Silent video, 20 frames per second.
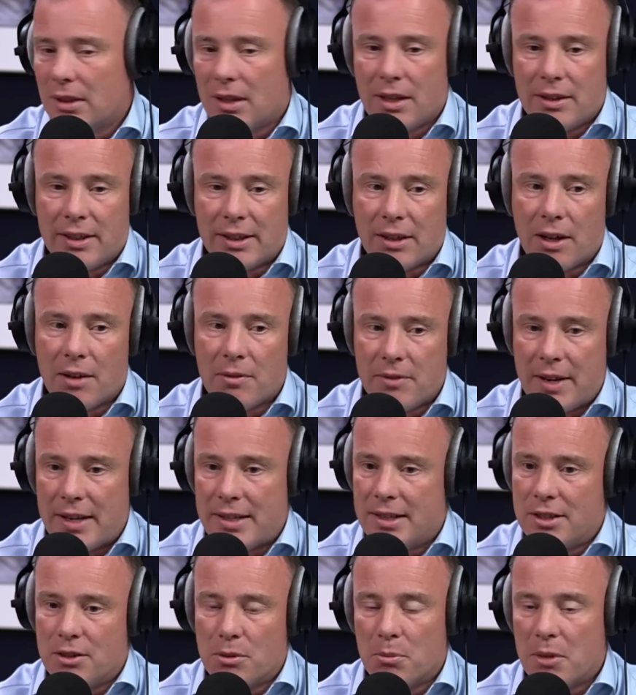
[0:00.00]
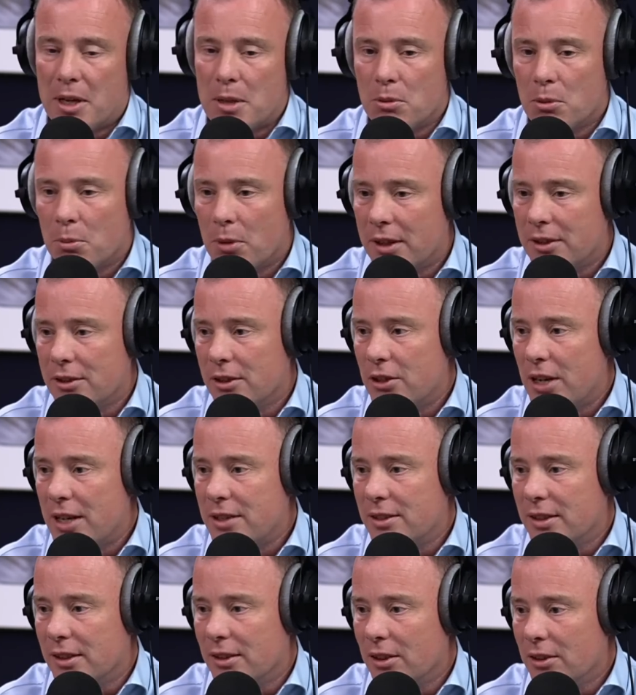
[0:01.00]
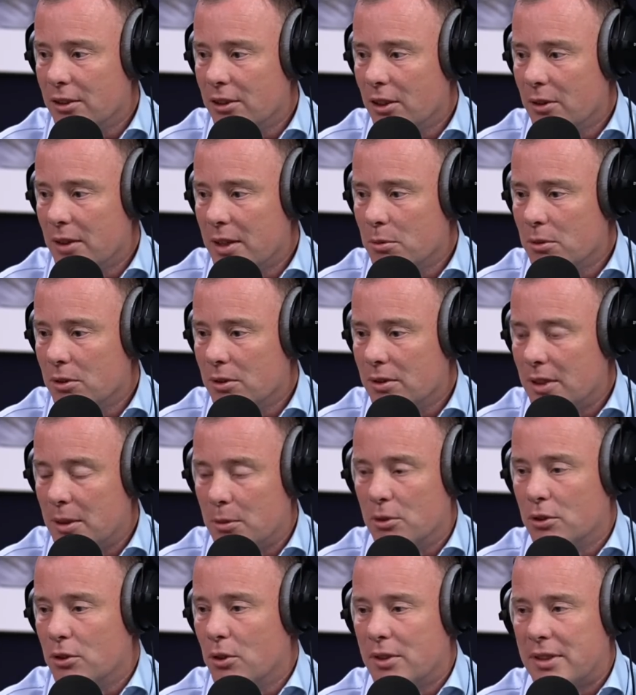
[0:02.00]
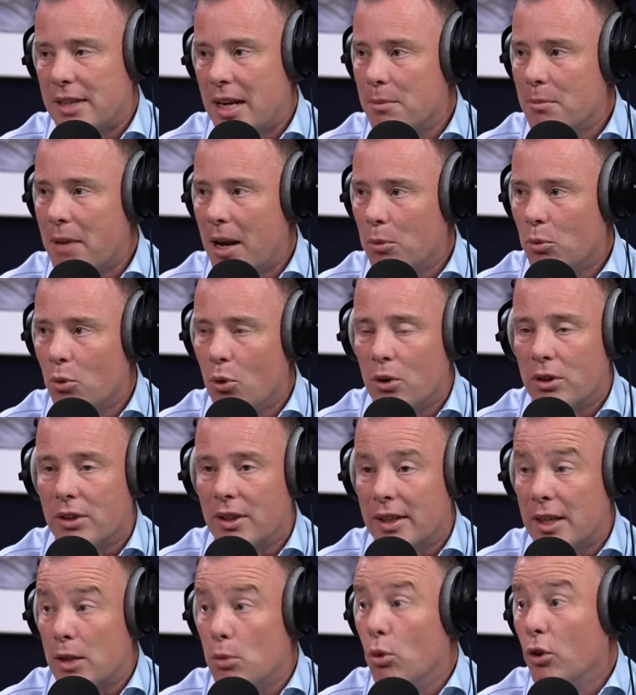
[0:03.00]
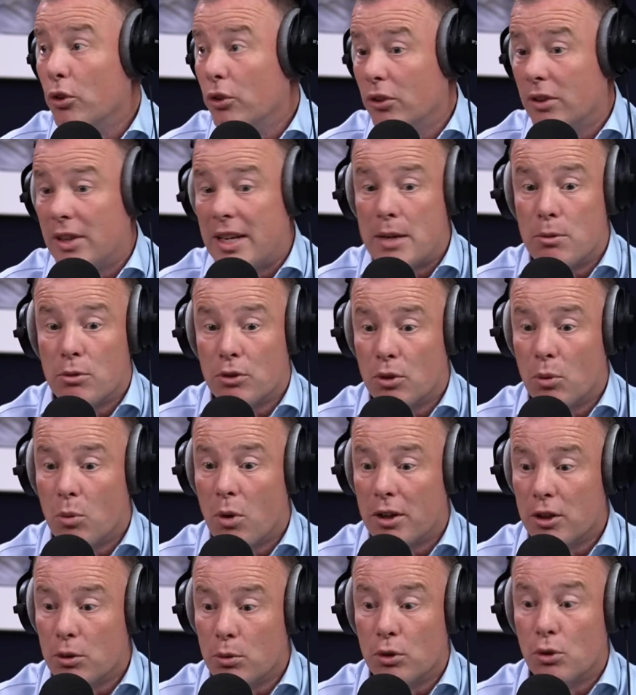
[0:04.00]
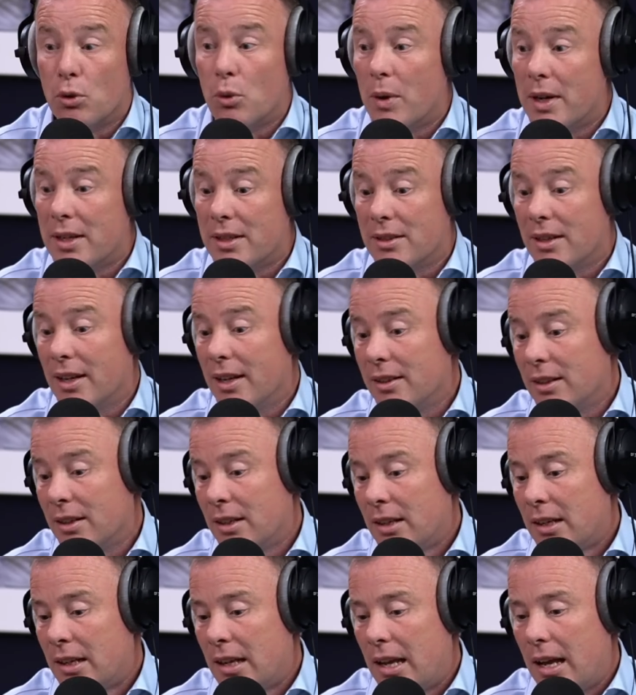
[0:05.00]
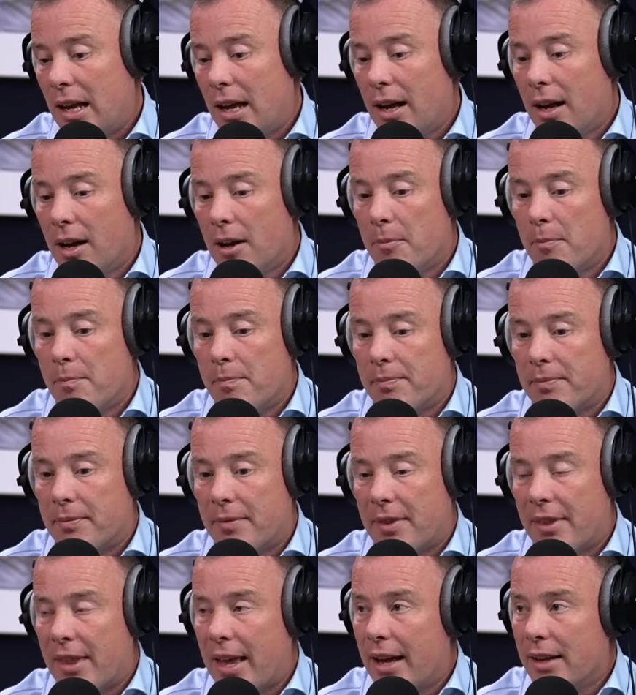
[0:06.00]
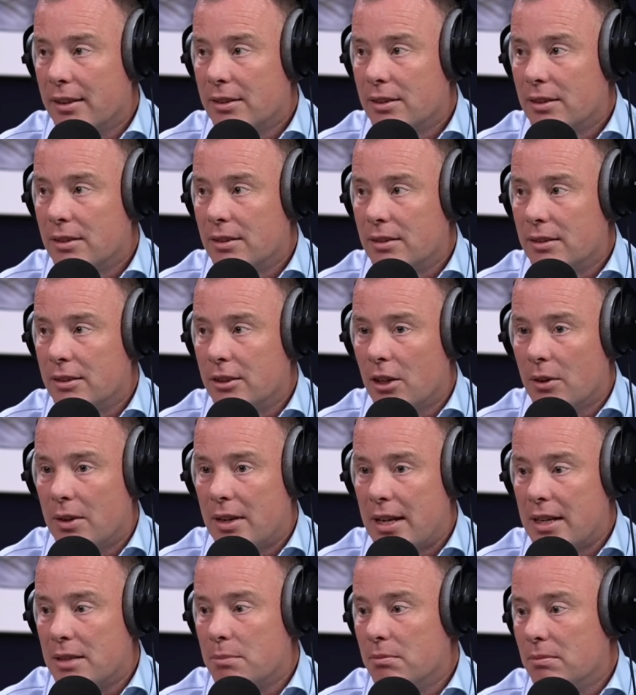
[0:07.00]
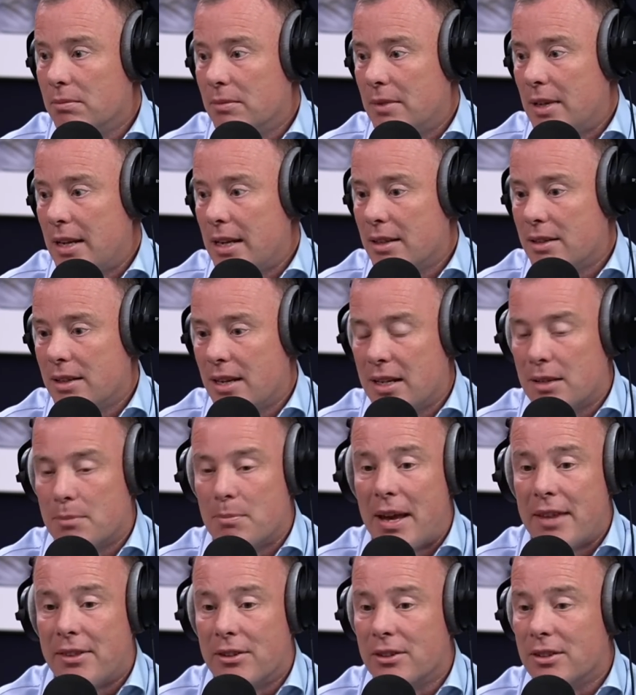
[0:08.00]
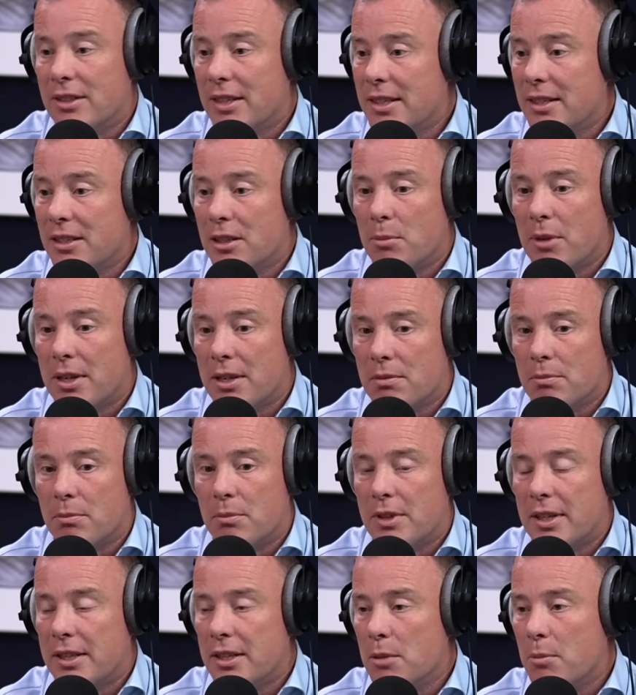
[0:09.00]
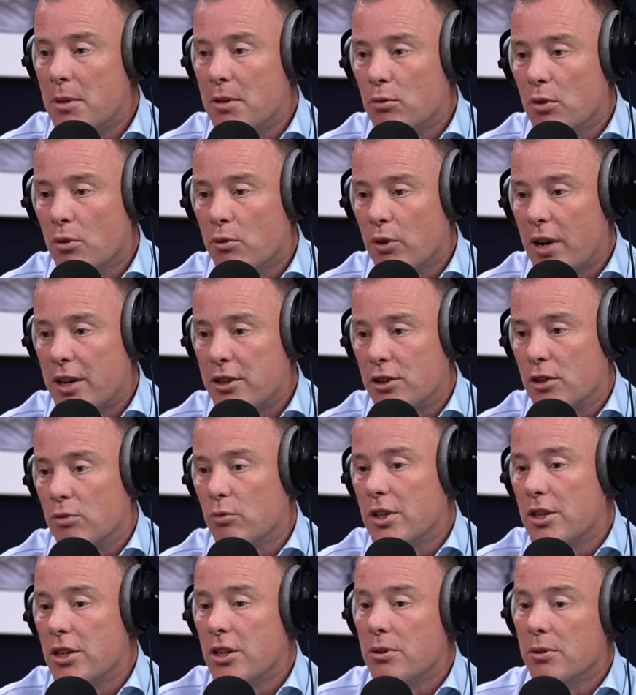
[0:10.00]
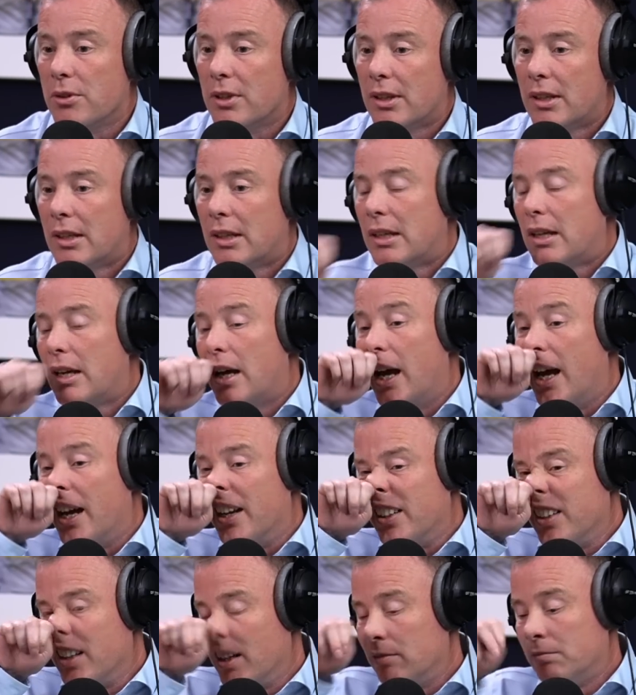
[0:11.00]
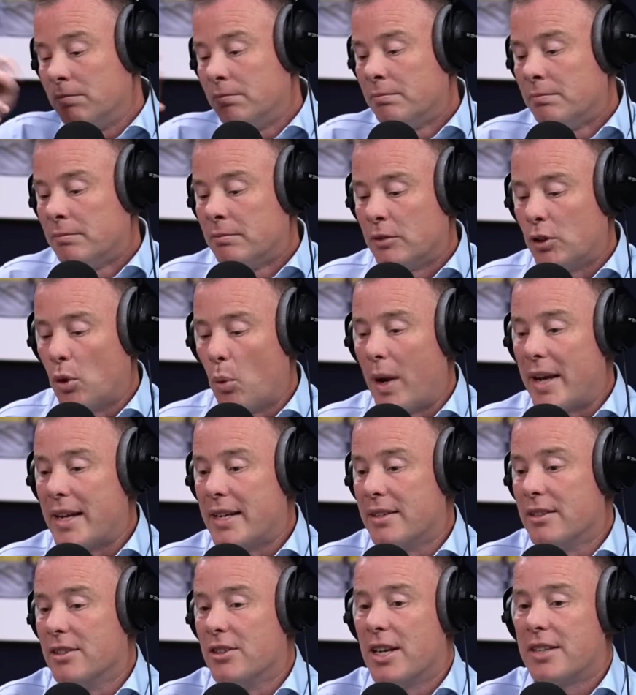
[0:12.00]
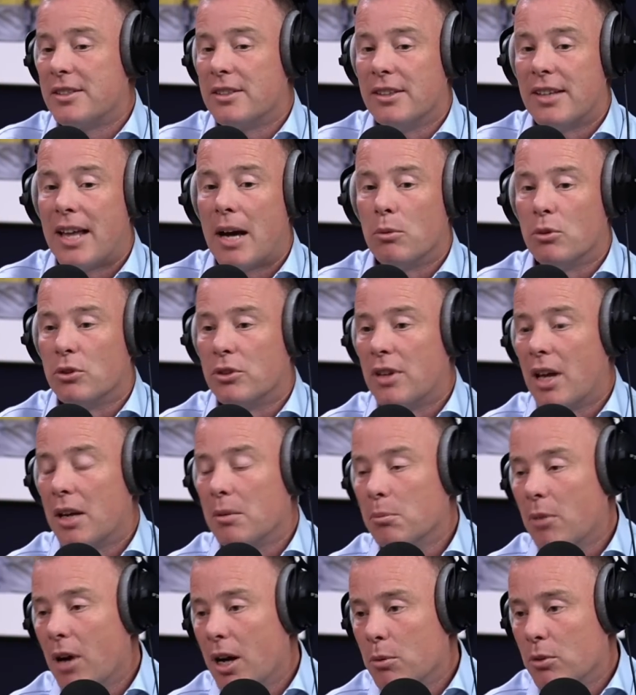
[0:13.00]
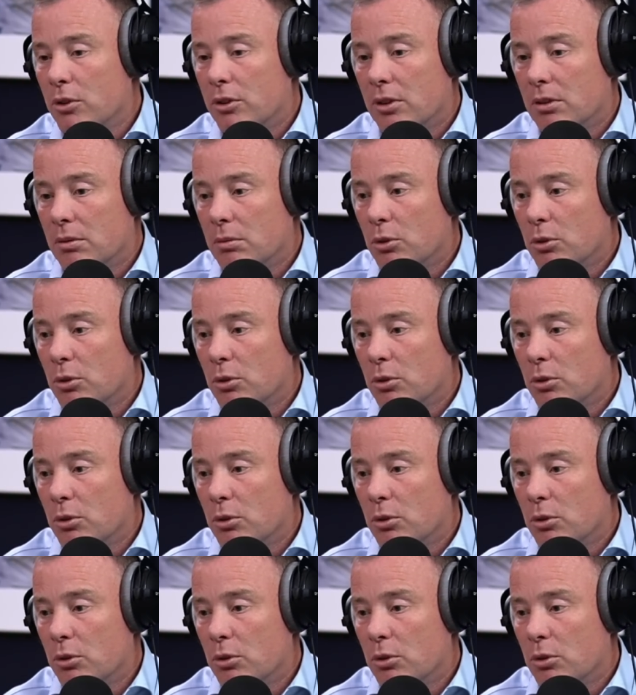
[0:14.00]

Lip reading: I think I offended some people by suggesting that he was a sort of dead man walking. He wasn't. He was the one who had always said that his methods needed to be refreshed and renewed, and the way he suggested that was done by was